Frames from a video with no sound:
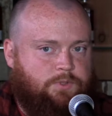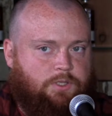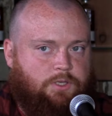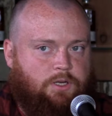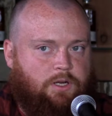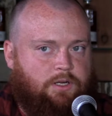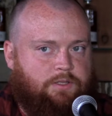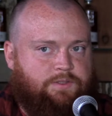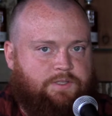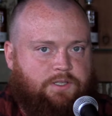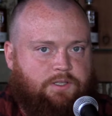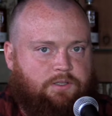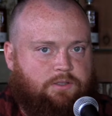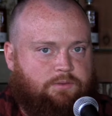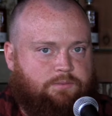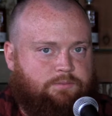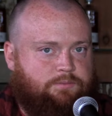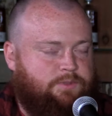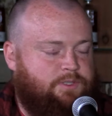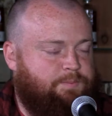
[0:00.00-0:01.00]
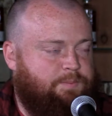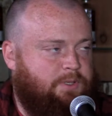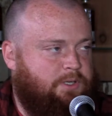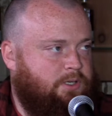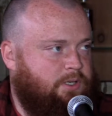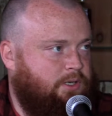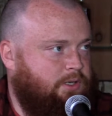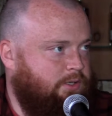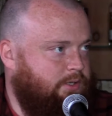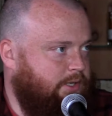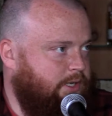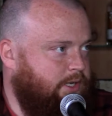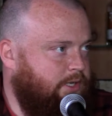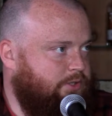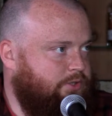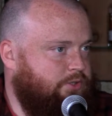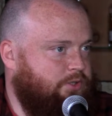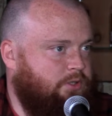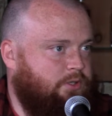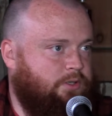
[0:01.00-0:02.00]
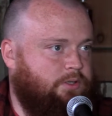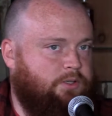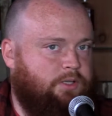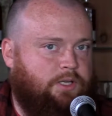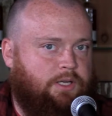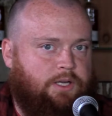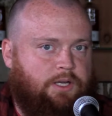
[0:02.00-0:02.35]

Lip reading: cocktail spin on it? Yeah, sure.